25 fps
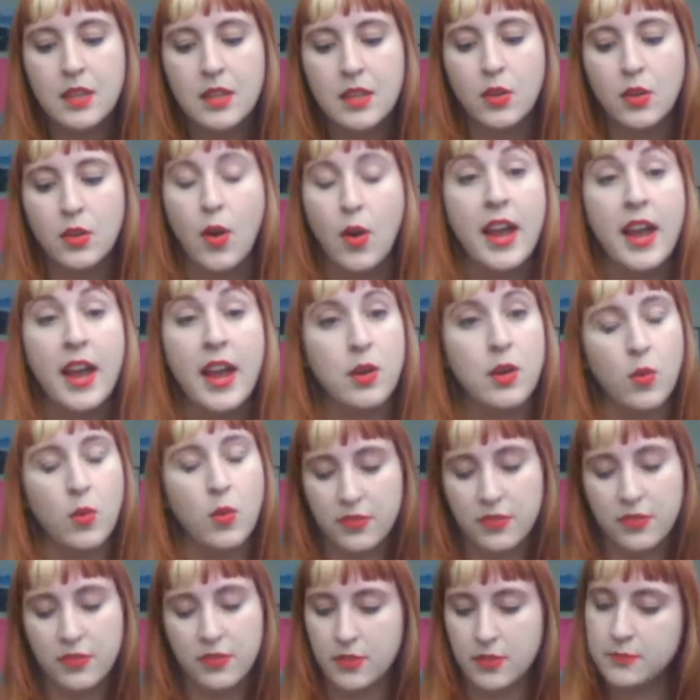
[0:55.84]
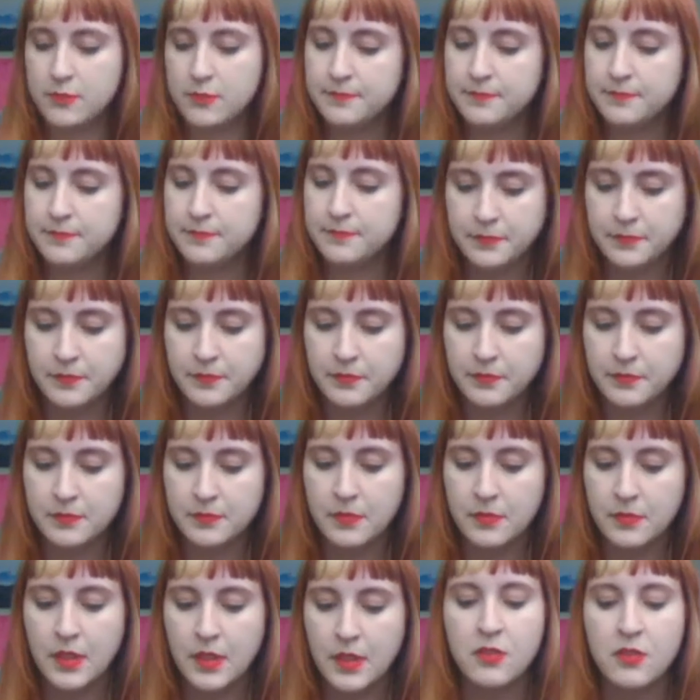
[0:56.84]
Crying Wolf.
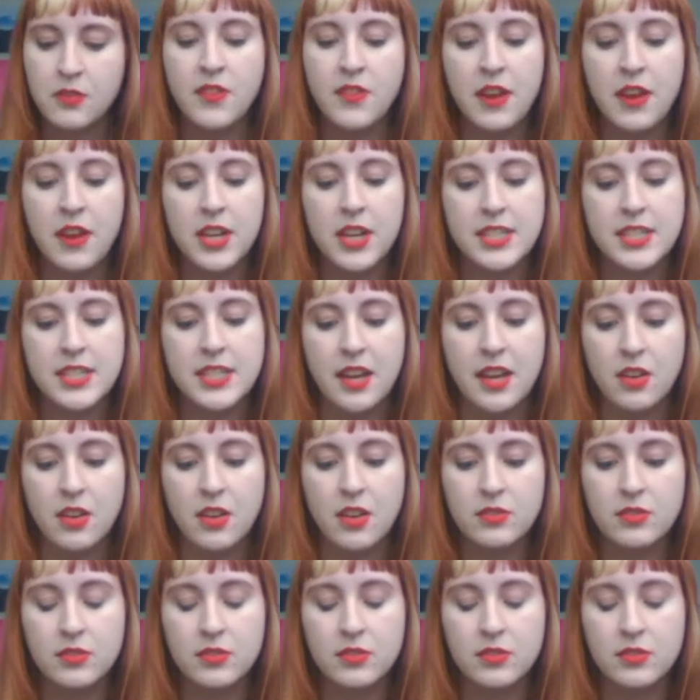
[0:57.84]
Fairy tale.